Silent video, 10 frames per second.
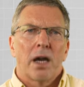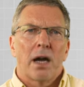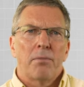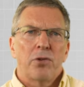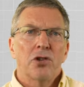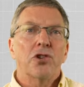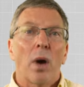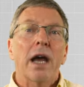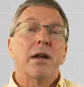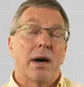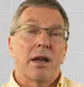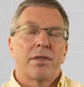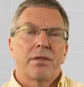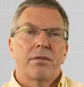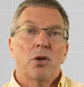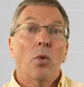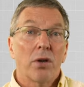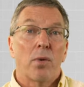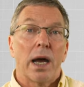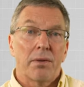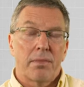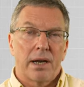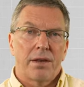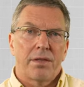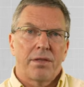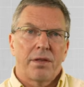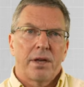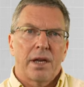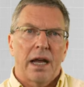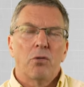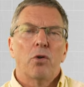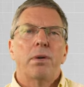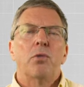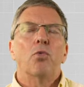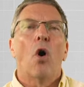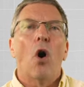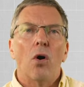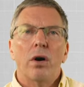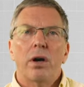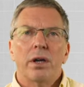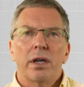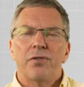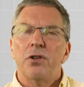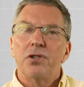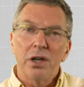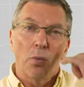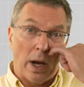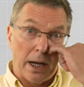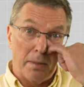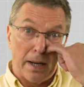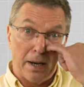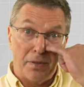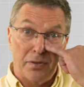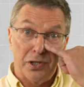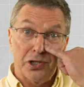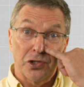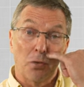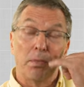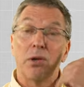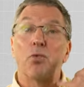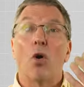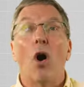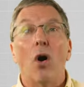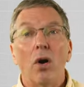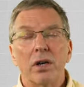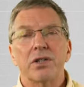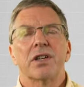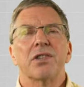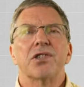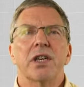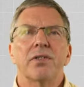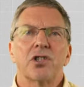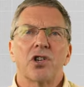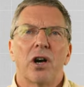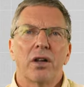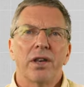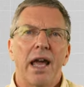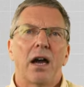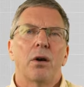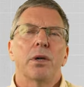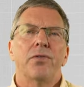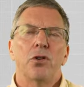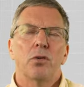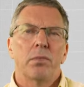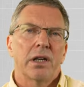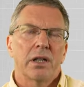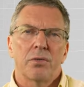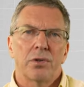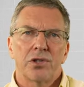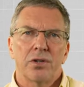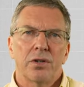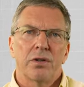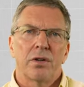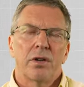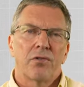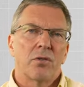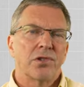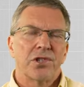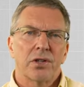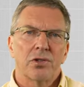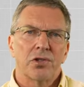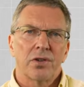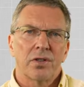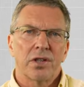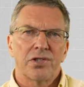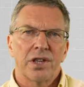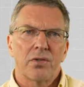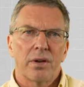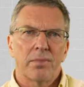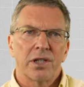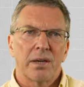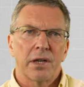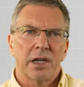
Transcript: You should wait a month. You ought to wait a month, and it would be wrong if you didn't wait a month, just as it would be wrong to conceive a child now if you immediately returned from Brazil during the Zika epidemic.